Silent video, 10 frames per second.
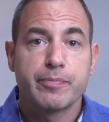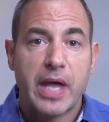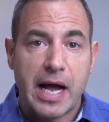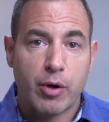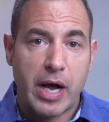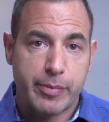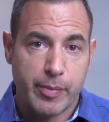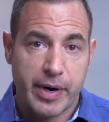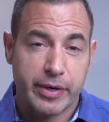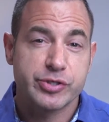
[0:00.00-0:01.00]
how
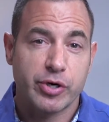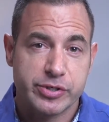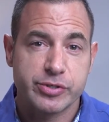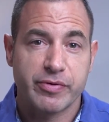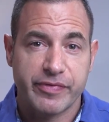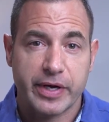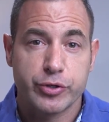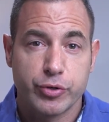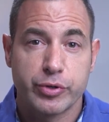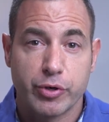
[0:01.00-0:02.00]
hyperbaric starts to affect
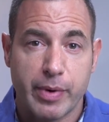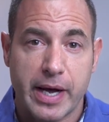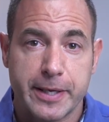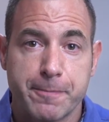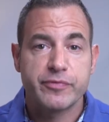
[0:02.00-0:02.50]
you and your body.